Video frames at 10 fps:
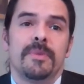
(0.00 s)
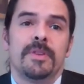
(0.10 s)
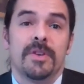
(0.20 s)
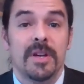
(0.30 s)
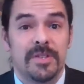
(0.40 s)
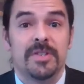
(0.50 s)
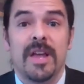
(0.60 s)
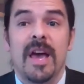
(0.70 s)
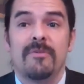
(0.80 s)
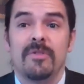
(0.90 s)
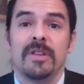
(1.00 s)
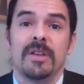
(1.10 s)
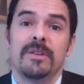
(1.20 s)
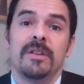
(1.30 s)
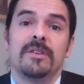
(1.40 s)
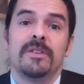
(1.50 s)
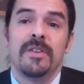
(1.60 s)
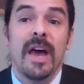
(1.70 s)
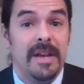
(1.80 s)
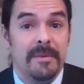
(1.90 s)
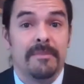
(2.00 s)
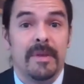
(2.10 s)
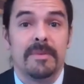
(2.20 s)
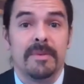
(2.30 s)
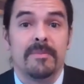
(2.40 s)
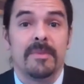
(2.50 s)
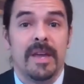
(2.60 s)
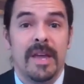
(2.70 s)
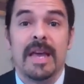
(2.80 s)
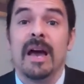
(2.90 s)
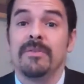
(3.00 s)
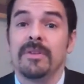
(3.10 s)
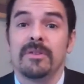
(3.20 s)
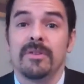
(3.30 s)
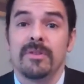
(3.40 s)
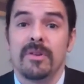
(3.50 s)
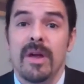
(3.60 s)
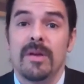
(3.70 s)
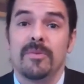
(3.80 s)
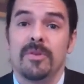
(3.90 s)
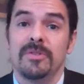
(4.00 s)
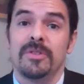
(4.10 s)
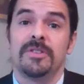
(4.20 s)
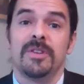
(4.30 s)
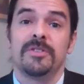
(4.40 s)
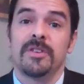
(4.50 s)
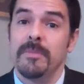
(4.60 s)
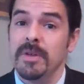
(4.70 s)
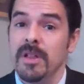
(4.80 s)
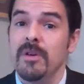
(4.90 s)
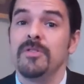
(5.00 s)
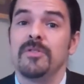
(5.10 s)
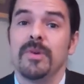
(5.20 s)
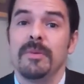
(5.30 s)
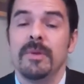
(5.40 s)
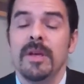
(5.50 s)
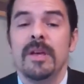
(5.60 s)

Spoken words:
judge should have really in deciding. I mean, laying out the ground rules and the judge coming close to it.